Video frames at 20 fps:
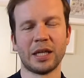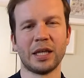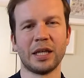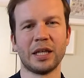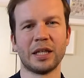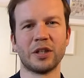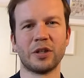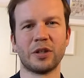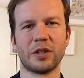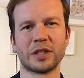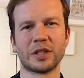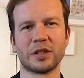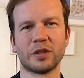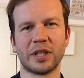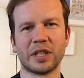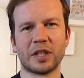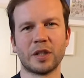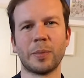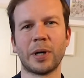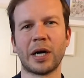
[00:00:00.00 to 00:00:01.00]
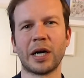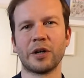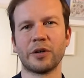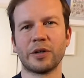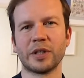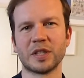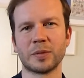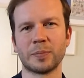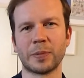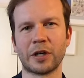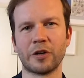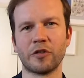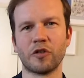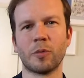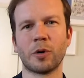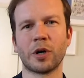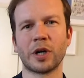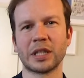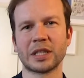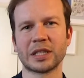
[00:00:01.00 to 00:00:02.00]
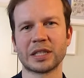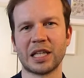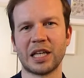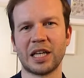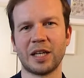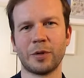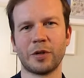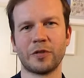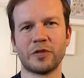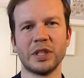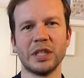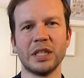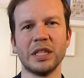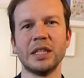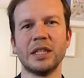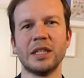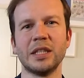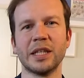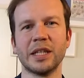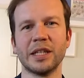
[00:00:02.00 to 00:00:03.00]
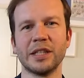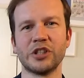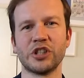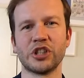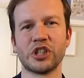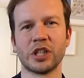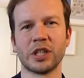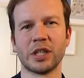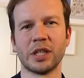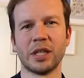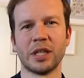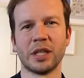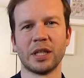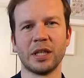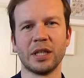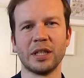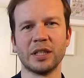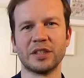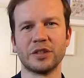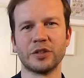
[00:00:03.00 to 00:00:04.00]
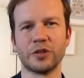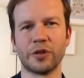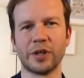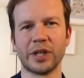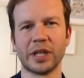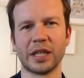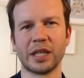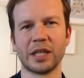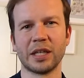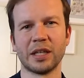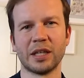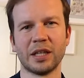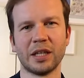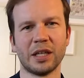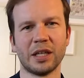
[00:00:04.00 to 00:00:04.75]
and also at the Bio-Inspired Robotics lab of the ETH in Zurich.